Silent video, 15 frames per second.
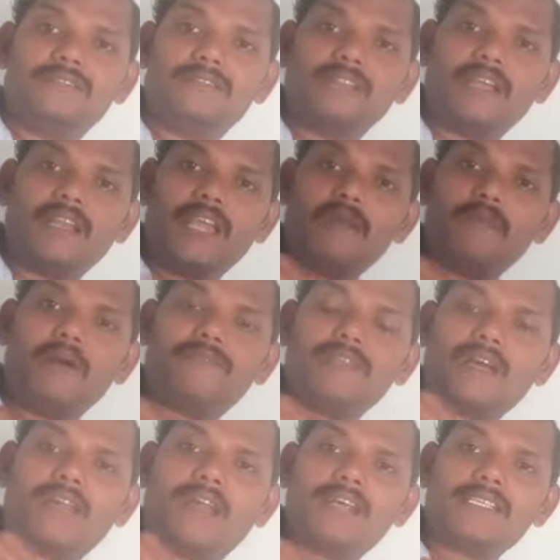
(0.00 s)
The name of
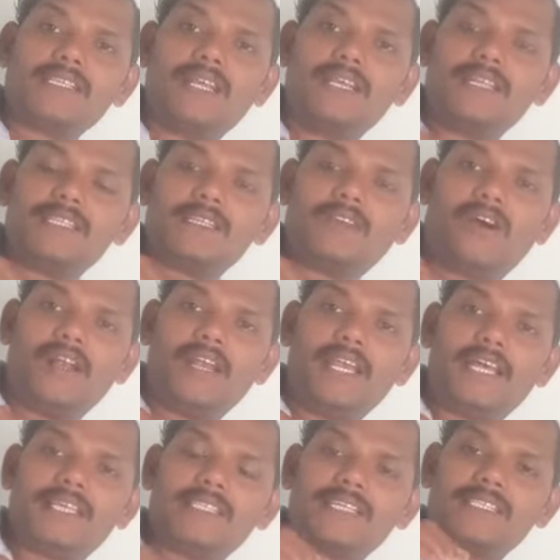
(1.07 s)
the grassland is called
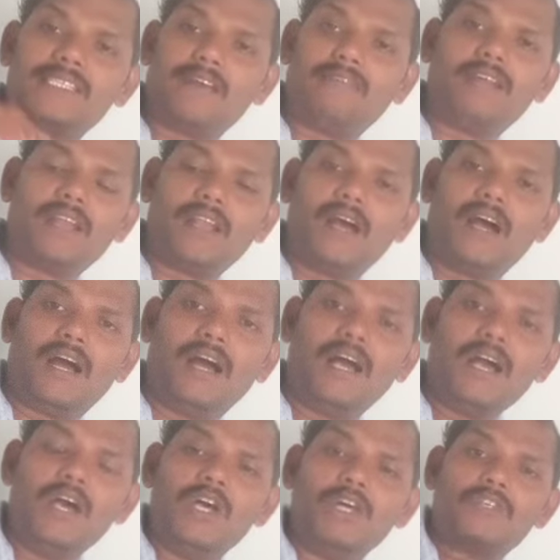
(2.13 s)
as the savanna.